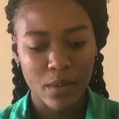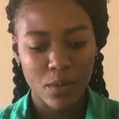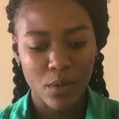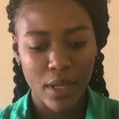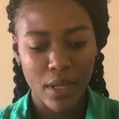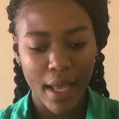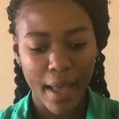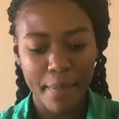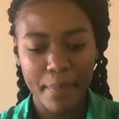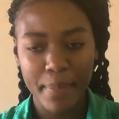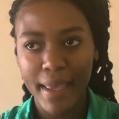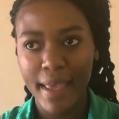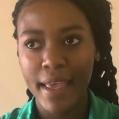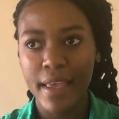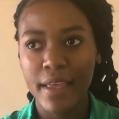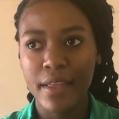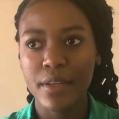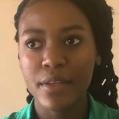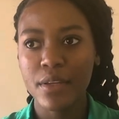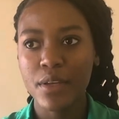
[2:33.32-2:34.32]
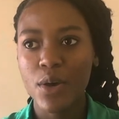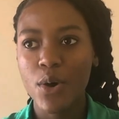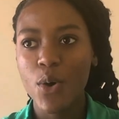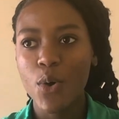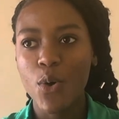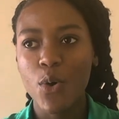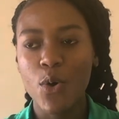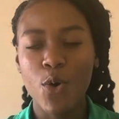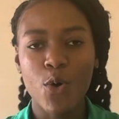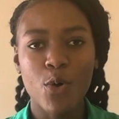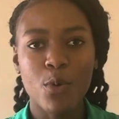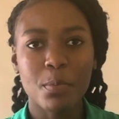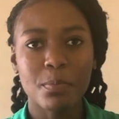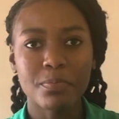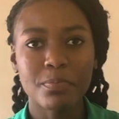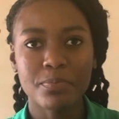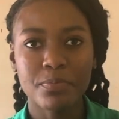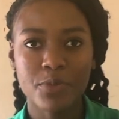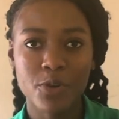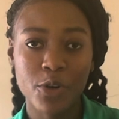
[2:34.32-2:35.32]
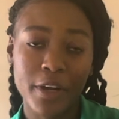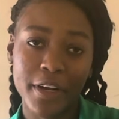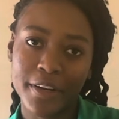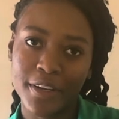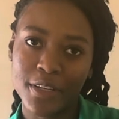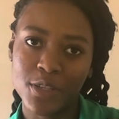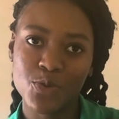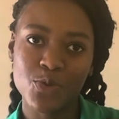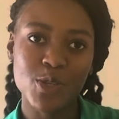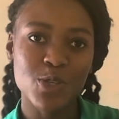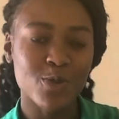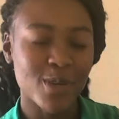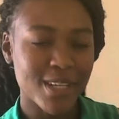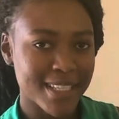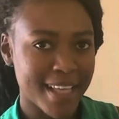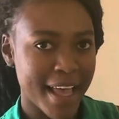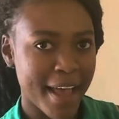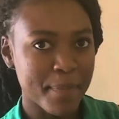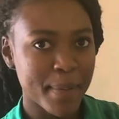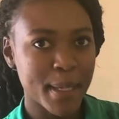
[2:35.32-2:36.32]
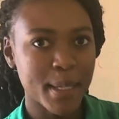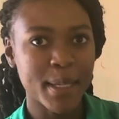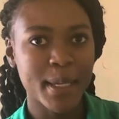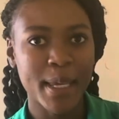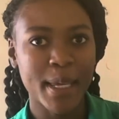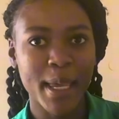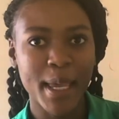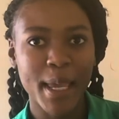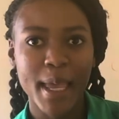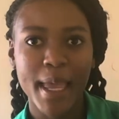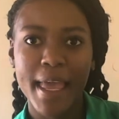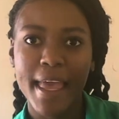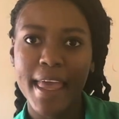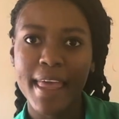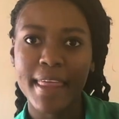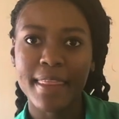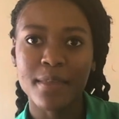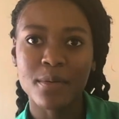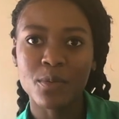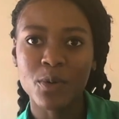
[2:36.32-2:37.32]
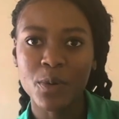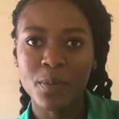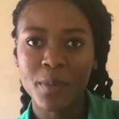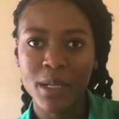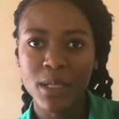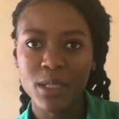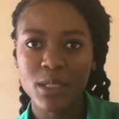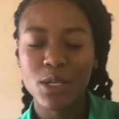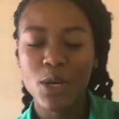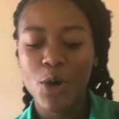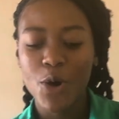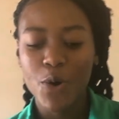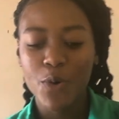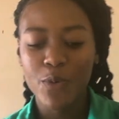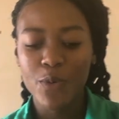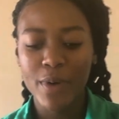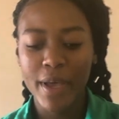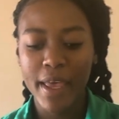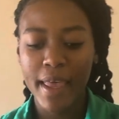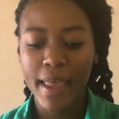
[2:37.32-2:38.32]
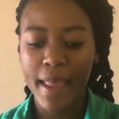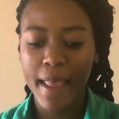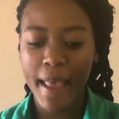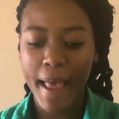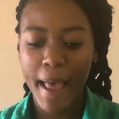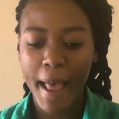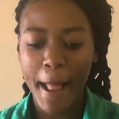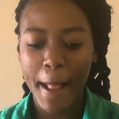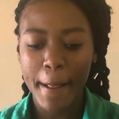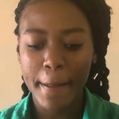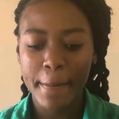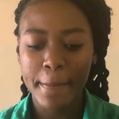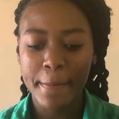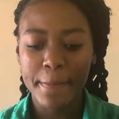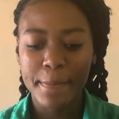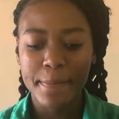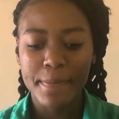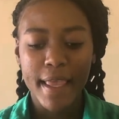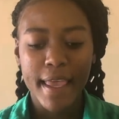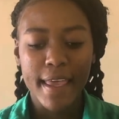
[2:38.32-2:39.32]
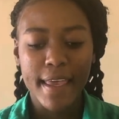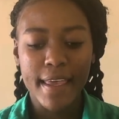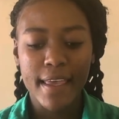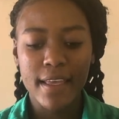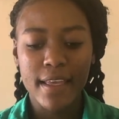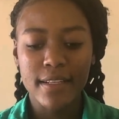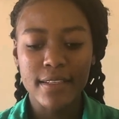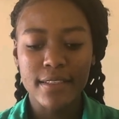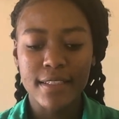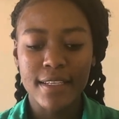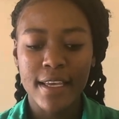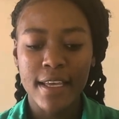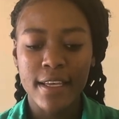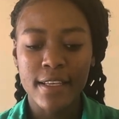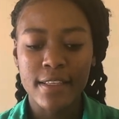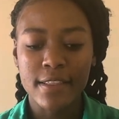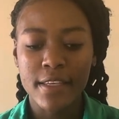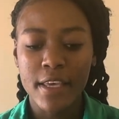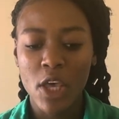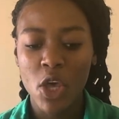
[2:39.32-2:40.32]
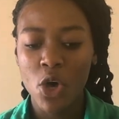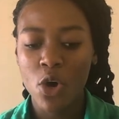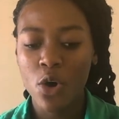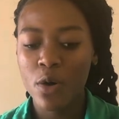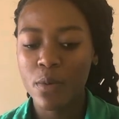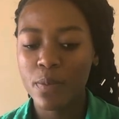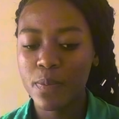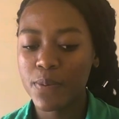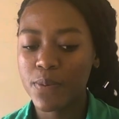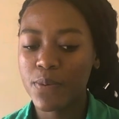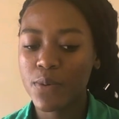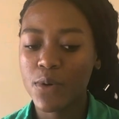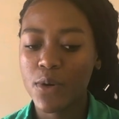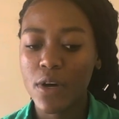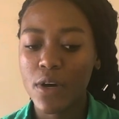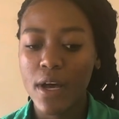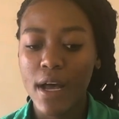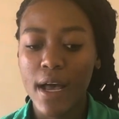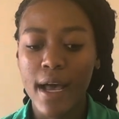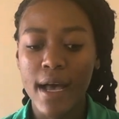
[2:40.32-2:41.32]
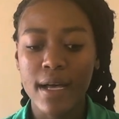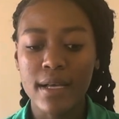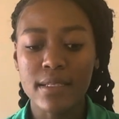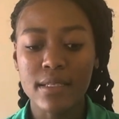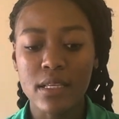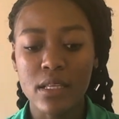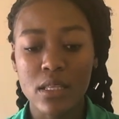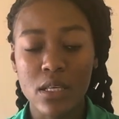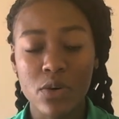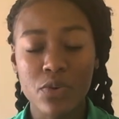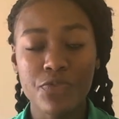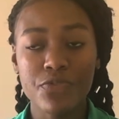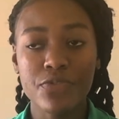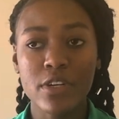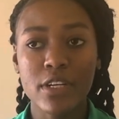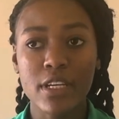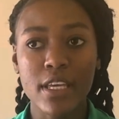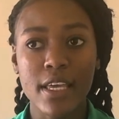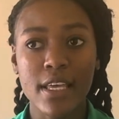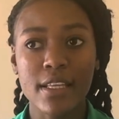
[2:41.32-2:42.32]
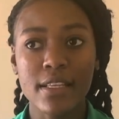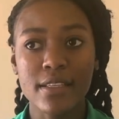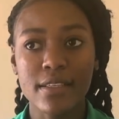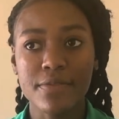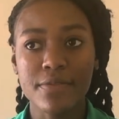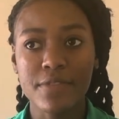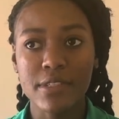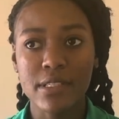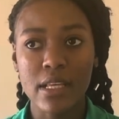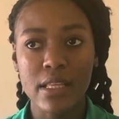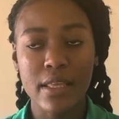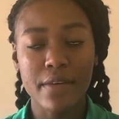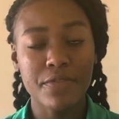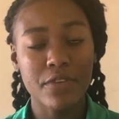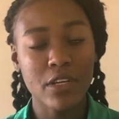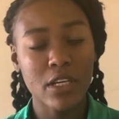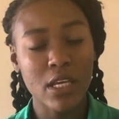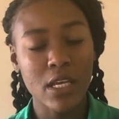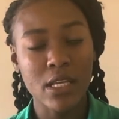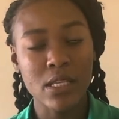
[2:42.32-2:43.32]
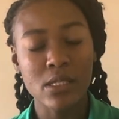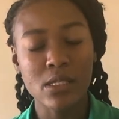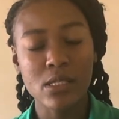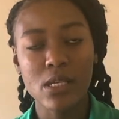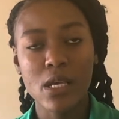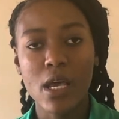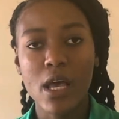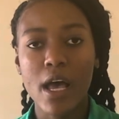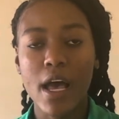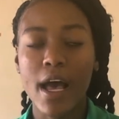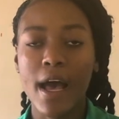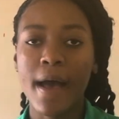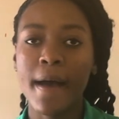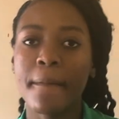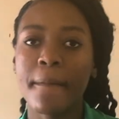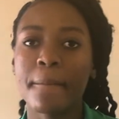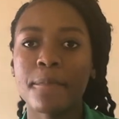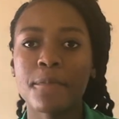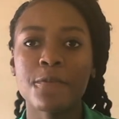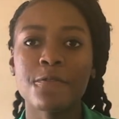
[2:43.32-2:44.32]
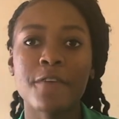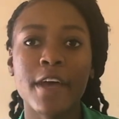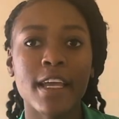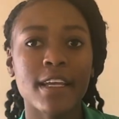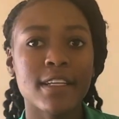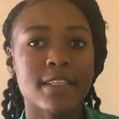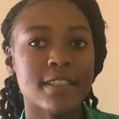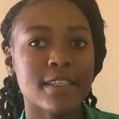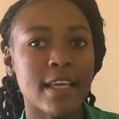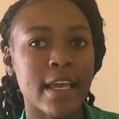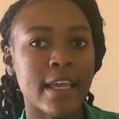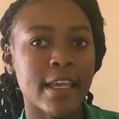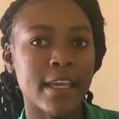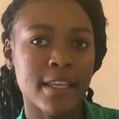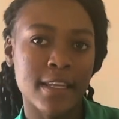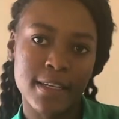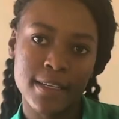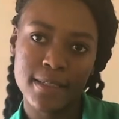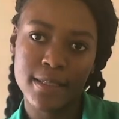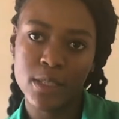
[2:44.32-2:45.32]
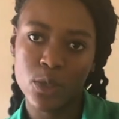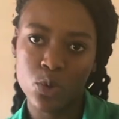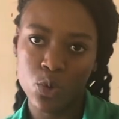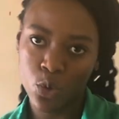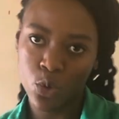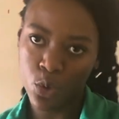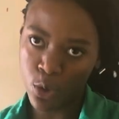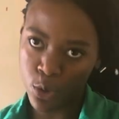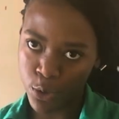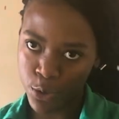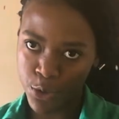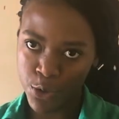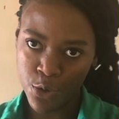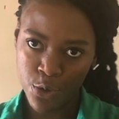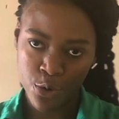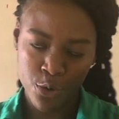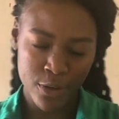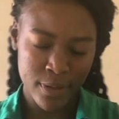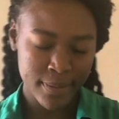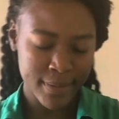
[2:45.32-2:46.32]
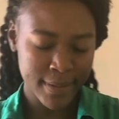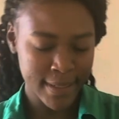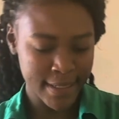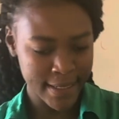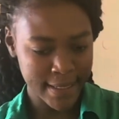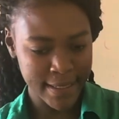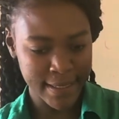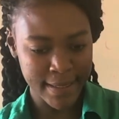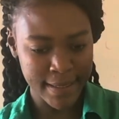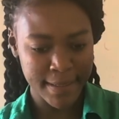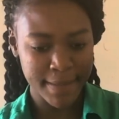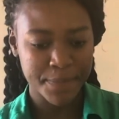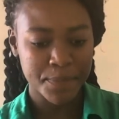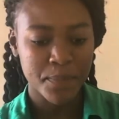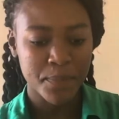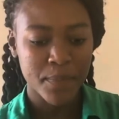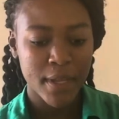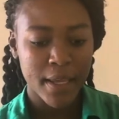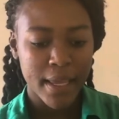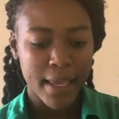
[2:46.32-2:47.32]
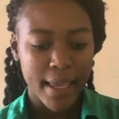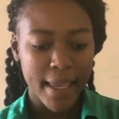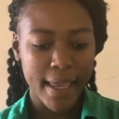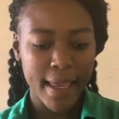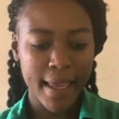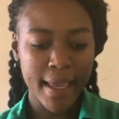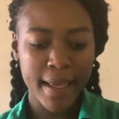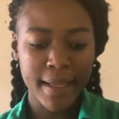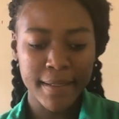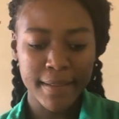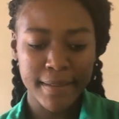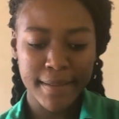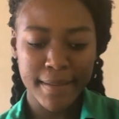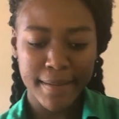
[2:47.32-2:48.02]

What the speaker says: campaign or progress which was happening at the moment, where Indians help South Africans fight against the colonial leaders. And